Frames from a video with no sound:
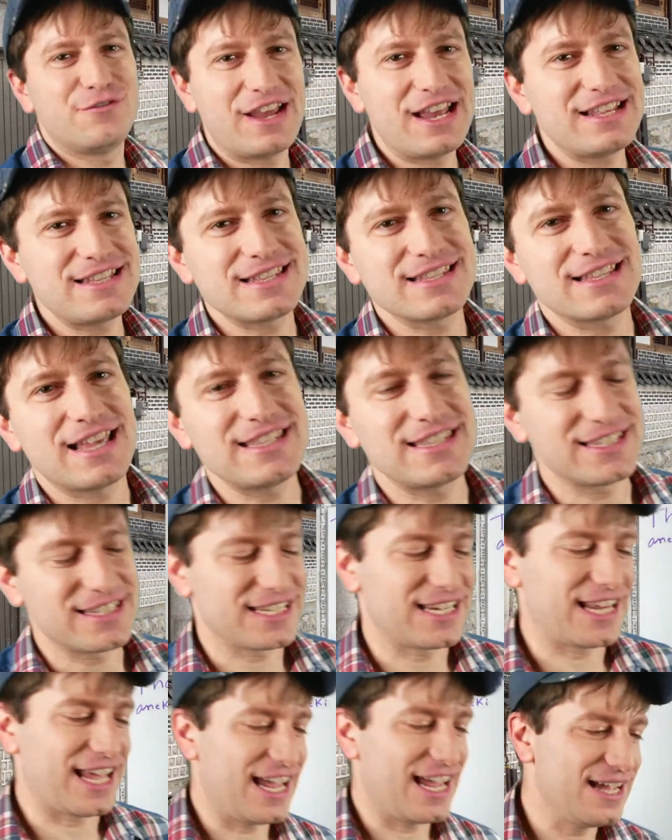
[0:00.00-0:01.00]
advanced lesson
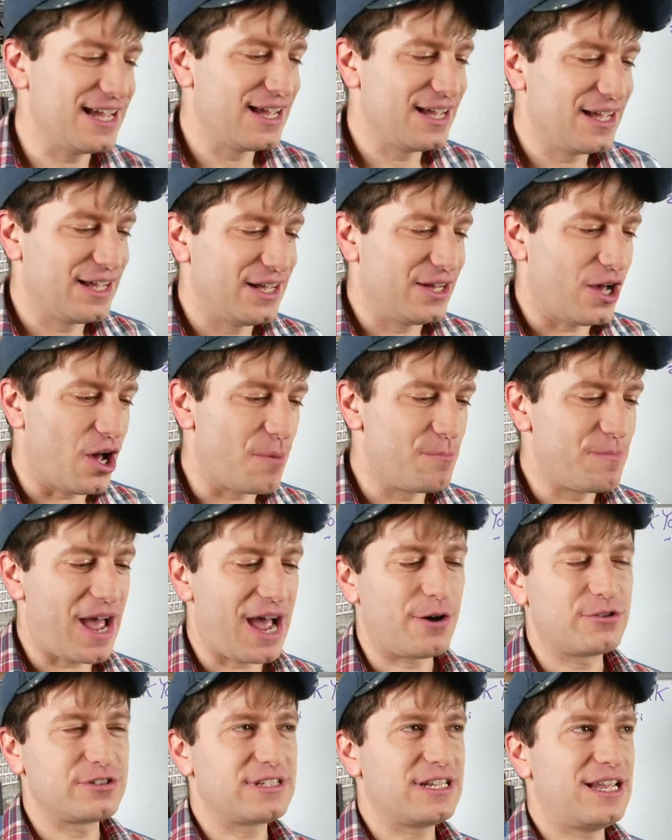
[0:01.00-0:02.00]
today
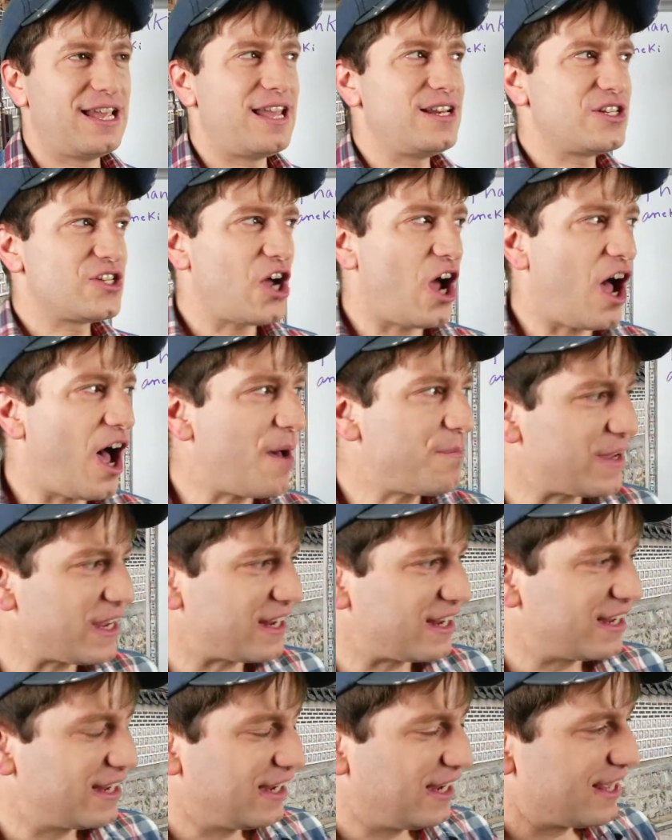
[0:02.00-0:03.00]
about a
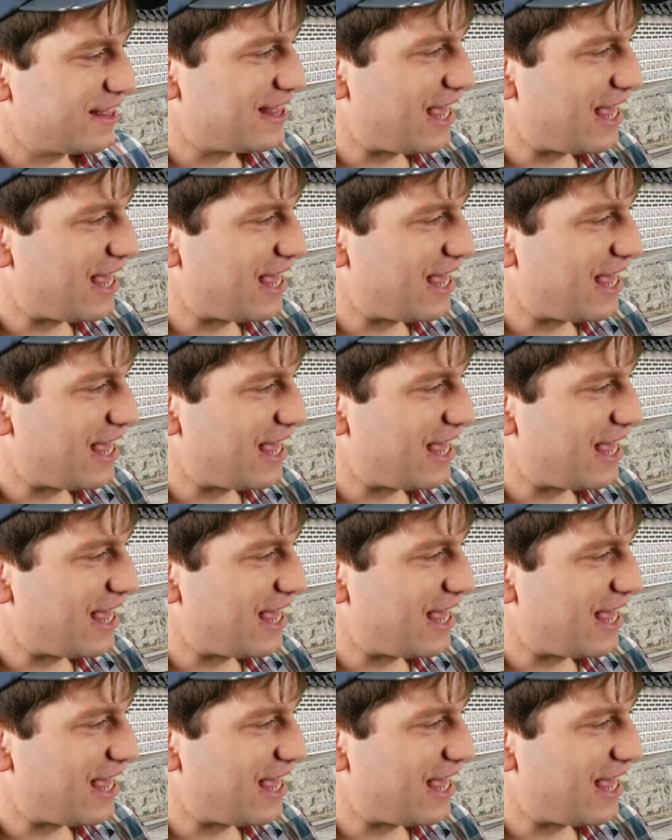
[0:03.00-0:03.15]
topic